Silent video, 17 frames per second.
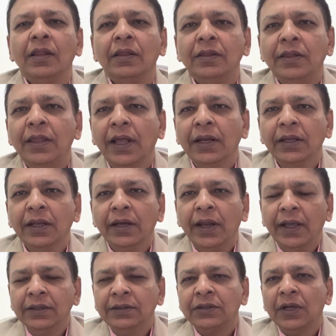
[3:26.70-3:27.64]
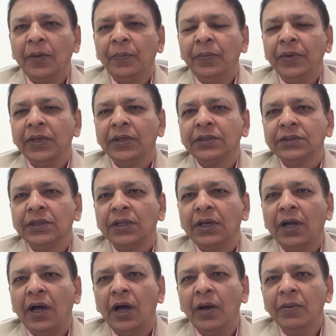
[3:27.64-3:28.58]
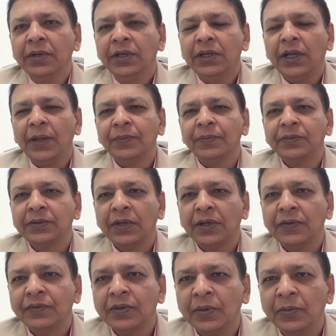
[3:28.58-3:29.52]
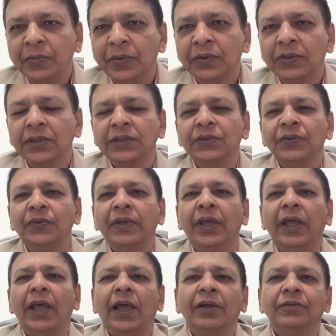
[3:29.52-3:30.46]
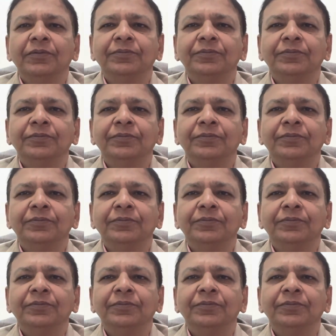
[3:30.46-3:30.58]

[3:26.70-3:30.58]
Then the next topic is how many types of computers we have.